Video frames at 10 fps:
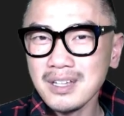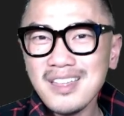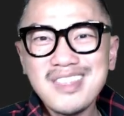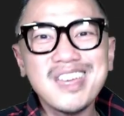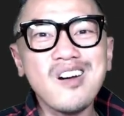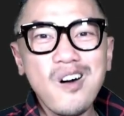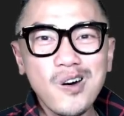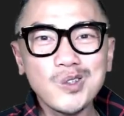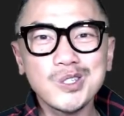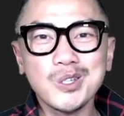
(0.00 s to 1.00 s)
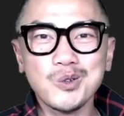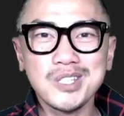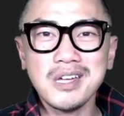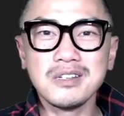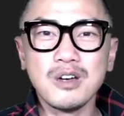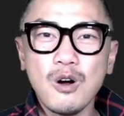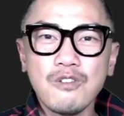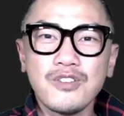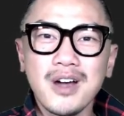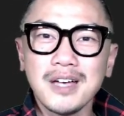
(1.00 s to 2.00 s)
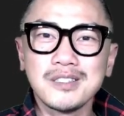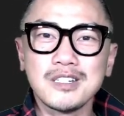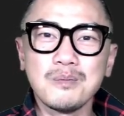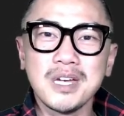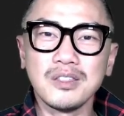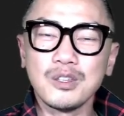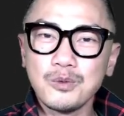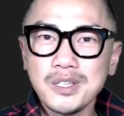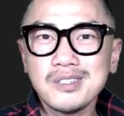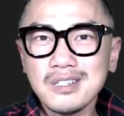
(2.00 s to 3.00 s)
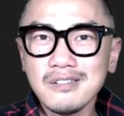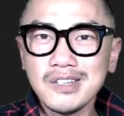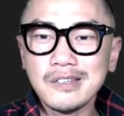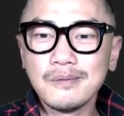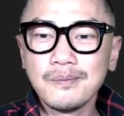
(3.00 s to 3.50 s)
they also tend to overestimate the risk of it.